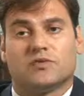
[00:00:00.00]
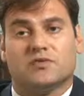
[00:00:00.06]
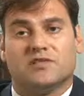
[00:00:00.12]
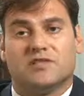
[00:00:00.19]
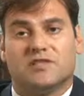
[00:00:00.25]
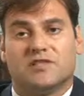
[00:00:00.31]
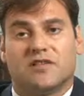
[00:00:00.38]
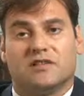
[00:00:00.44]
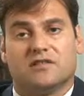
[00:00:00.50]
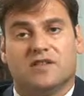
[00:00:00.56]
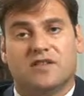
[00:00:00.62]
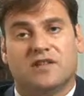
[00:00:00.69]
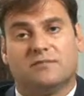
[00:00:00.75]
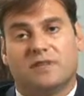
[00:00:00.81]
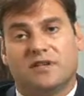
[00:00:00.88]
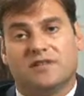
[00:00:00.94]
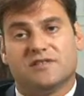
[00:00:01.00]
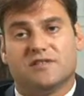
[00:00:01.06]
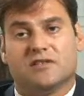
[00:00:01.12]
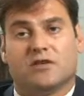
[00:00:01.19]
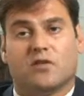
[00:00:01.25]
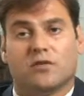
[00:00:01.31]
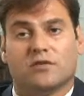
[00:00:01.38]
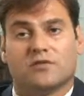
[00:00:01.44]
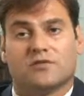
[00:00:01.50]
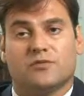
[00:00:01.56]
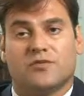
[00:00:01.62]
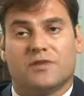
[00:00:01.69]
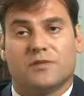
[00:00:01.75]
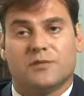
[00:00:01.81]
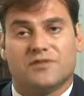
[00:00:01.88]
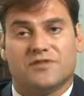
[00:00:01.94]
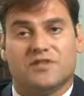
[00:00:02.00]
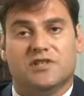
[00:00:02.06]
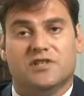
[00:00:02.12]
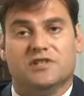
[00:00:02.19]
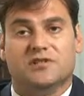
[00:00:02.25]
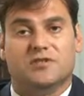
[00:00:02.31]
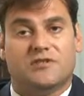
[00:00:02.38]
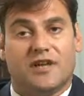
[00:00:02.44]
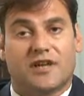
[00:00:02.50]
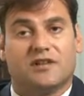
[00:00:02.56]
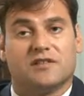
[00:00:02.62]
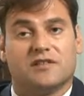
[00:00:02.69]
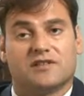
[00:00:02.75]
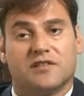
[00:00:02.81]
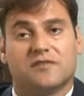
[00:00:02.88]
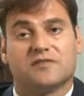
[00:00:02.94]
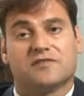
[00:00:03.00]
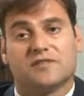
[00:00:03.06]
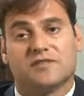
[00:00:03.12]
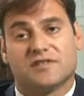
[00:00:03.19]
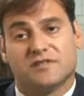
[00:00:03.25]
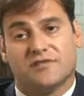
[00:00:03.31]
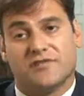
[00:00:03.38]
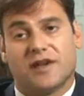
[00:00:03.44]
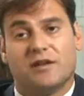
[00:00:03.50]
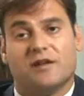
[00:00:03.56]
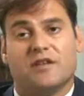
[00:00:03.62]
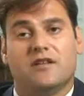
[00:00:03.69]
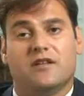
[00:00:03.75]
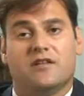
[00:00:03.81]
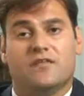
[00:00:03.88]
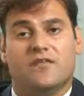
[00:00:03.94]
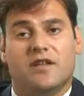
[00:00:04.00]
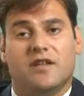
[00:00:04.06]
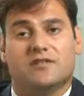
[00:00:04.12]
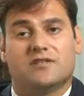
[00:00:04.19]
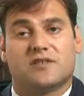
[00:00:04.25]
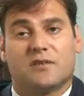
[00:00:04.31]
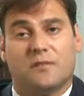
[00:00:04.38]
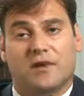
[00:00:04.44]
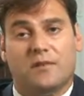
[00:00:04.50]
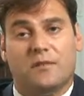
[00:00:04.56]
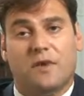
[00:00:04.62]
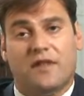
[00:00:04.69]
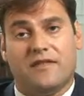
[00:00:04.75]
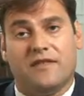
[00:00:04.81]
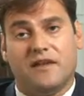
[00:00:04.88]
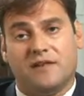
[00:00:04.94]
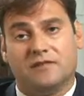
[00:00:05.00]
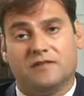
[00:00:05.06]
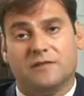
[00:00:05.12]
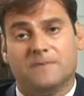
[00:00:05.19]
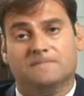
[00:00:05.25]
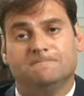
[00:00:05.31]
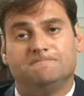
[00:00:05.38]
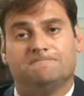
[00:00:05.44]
release shall take place in accordance with a procedure that considers the severity of the offense committed by the alien.